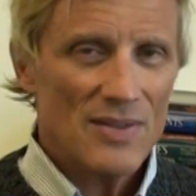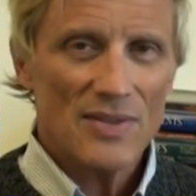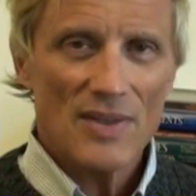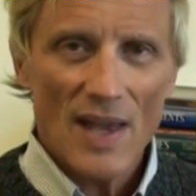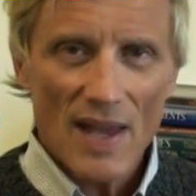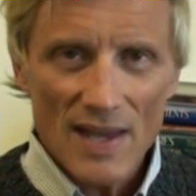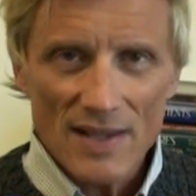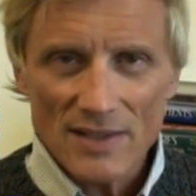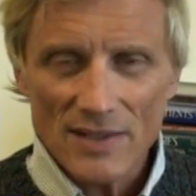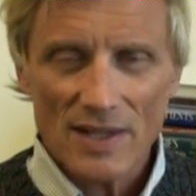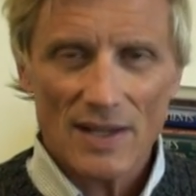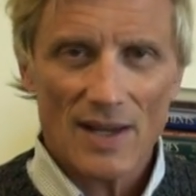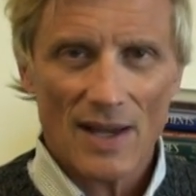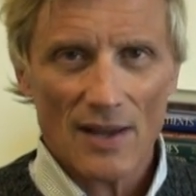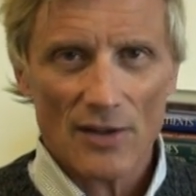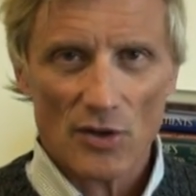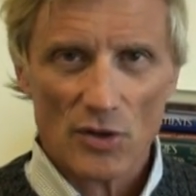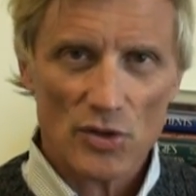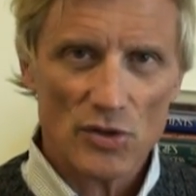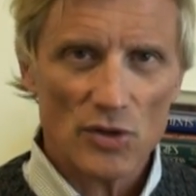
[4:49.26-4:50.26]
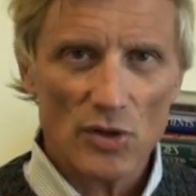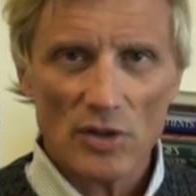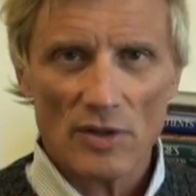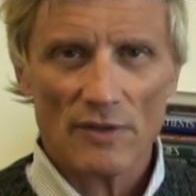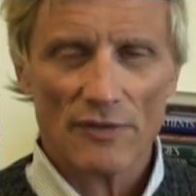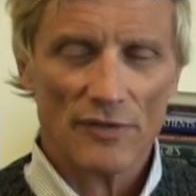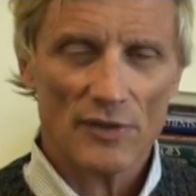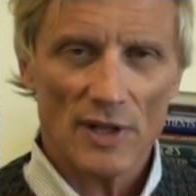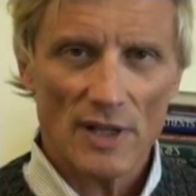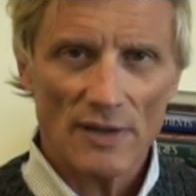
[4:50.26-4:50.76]
they together stood in
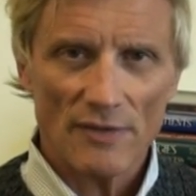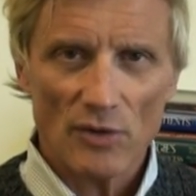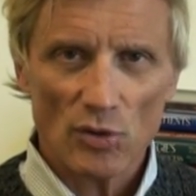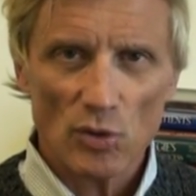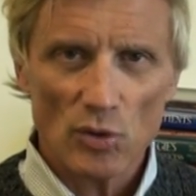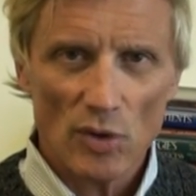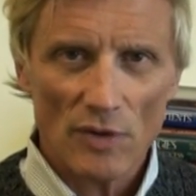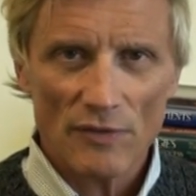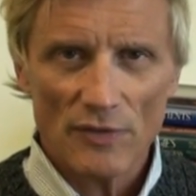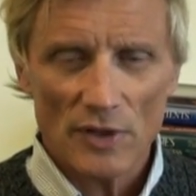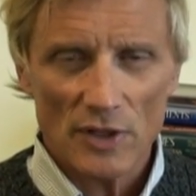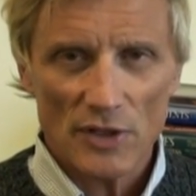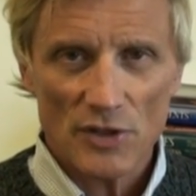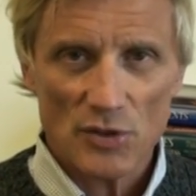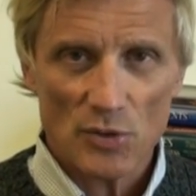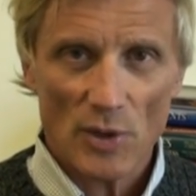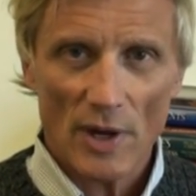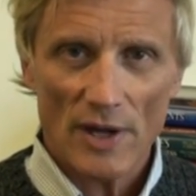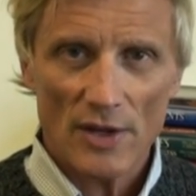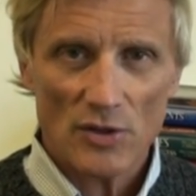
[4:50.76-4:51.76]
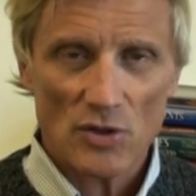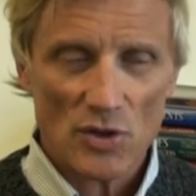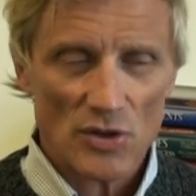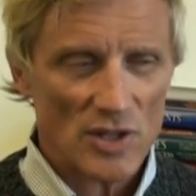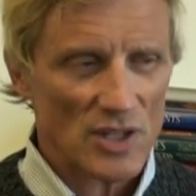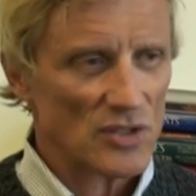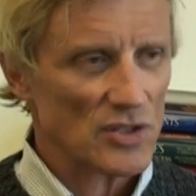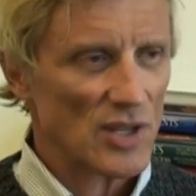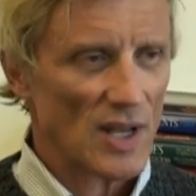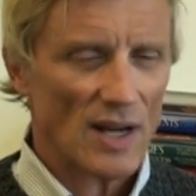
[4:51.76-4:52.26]
front of a room full of strangers
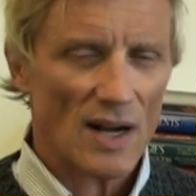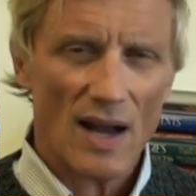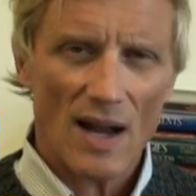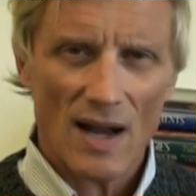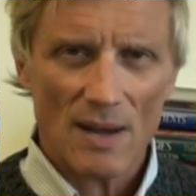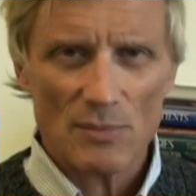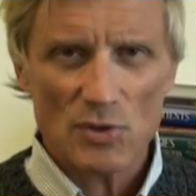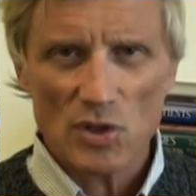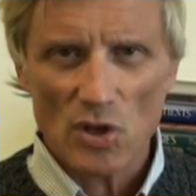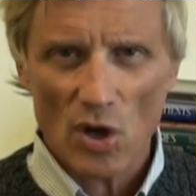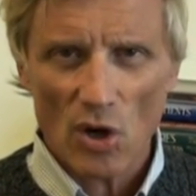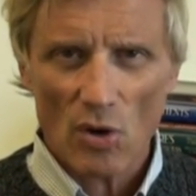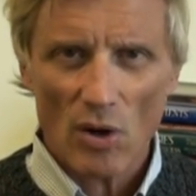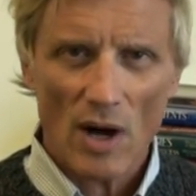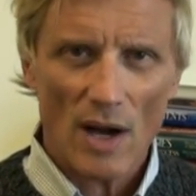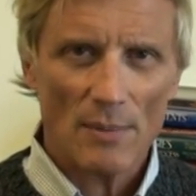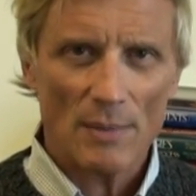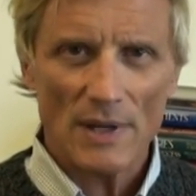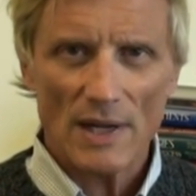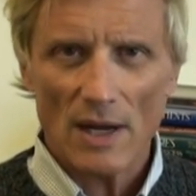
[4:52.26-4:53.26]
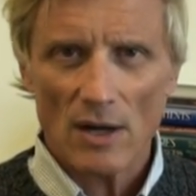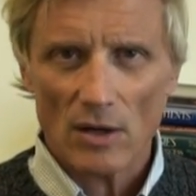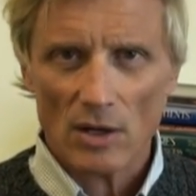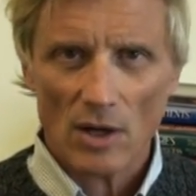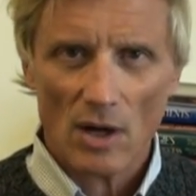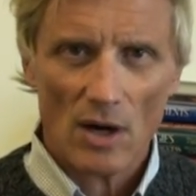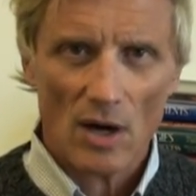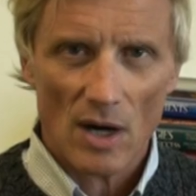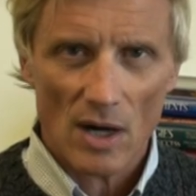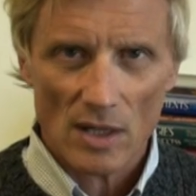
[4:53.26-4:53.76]
and said, I'm Joe, I'm an
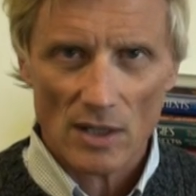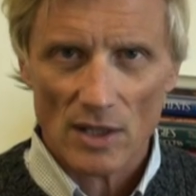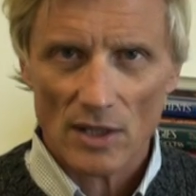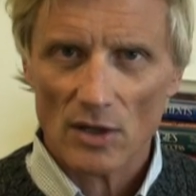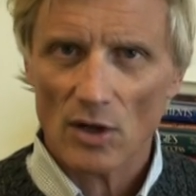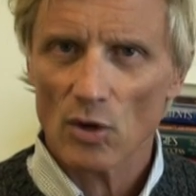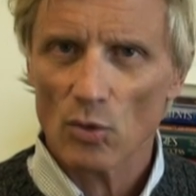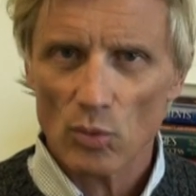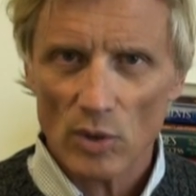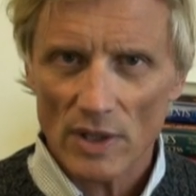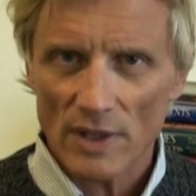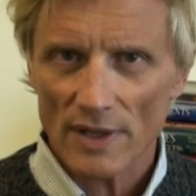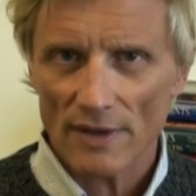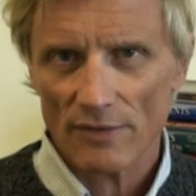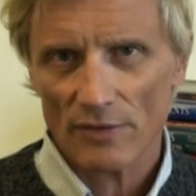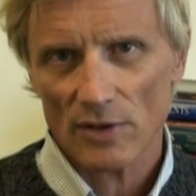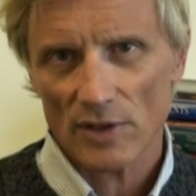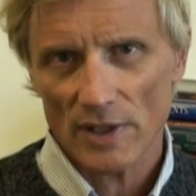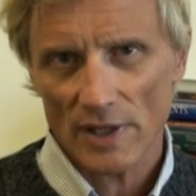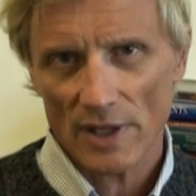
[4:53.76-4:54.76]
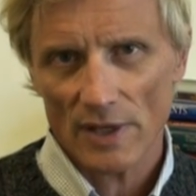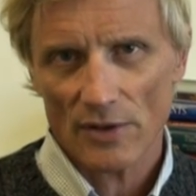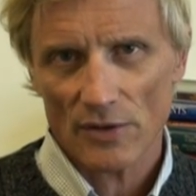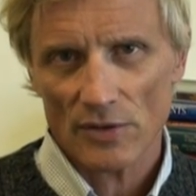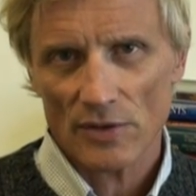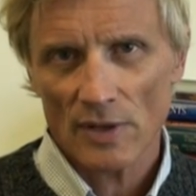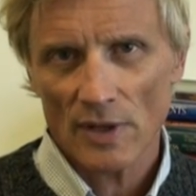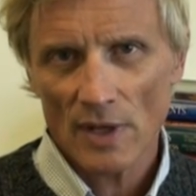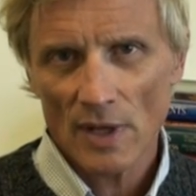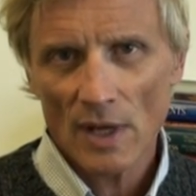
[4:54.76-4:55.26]
alcoholic, or whatever it is.